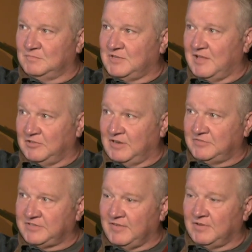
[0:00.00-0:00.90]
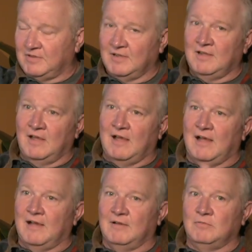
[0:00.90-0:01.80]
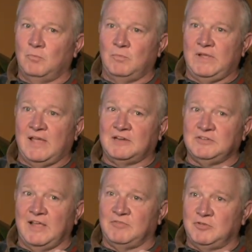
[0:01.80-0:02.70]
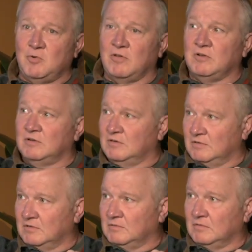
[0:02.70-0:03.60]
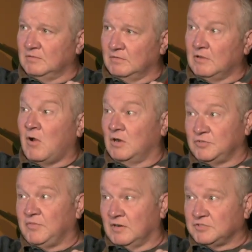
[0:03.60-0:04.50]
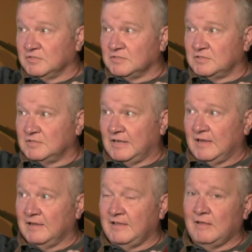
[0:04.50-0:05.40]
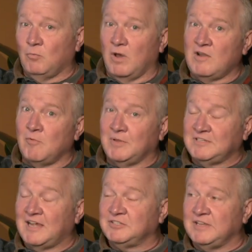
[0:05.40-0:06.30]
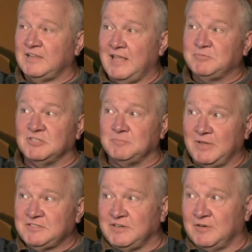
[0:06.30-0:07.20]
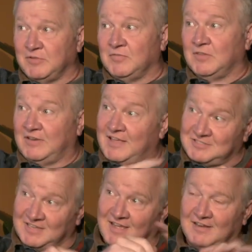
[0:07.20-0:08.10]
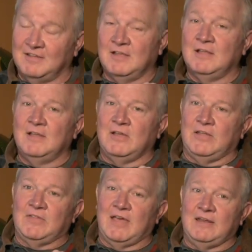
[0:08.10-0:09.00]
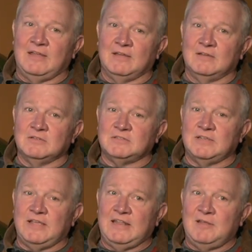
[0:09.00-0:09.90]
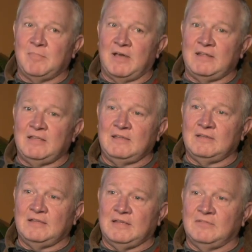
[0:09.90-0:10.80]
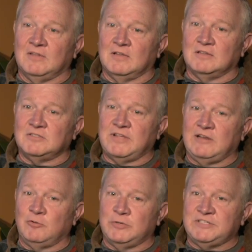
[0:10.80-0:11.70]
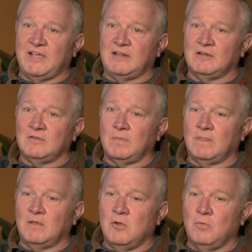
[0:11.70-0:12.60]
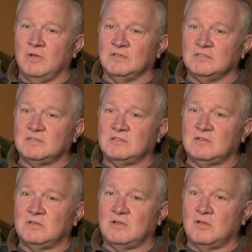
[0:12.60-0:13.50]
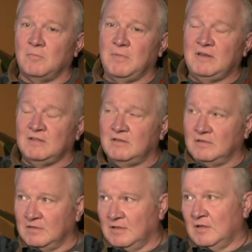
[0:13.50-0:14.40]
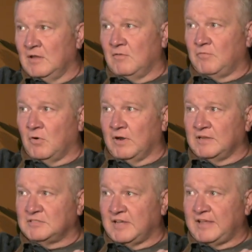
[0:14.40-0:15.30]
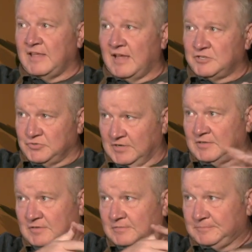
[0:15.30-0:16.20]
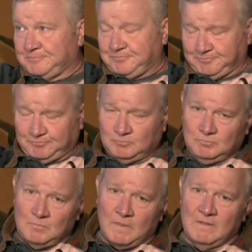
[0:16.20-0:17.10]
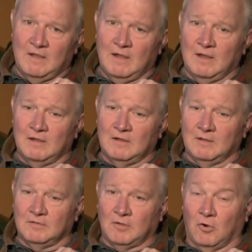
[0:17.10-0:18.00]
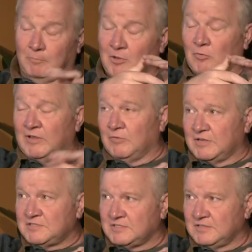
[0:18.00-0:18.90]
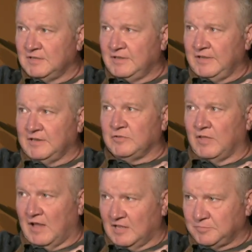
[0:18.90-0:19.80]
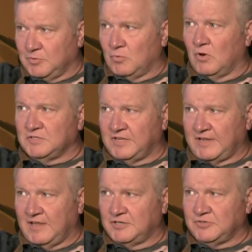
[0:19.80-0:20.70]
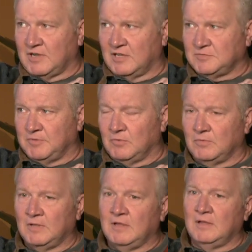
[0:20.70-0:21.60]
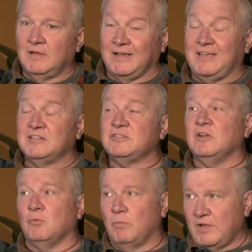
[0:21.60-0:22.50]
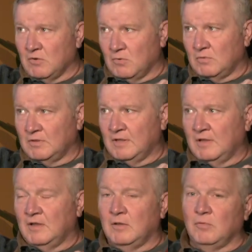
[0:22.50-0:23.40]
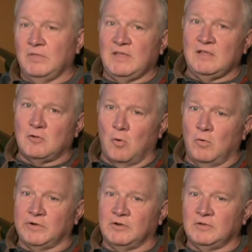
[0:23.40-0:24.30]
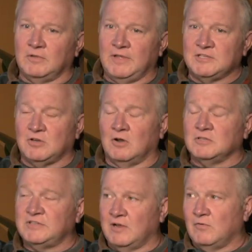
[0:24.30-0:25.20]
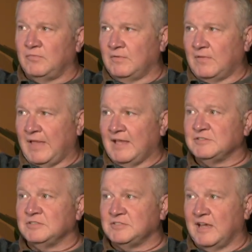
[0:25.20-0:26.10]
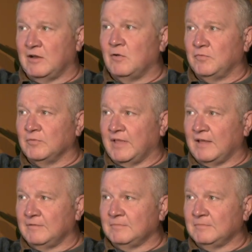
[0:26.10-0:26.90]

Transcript: sign the death certificate. Uh, we actually have two other large functions, uh, and one of them is actually keeps us busier than the death side. Yeah. And that is anybody in the state of Louisiana who is committed for a psychiatric mm-hmm. uh, or mental illness into the hospital or psychiatric hospital against their will, the coroner, his or herself, has to sign off on that.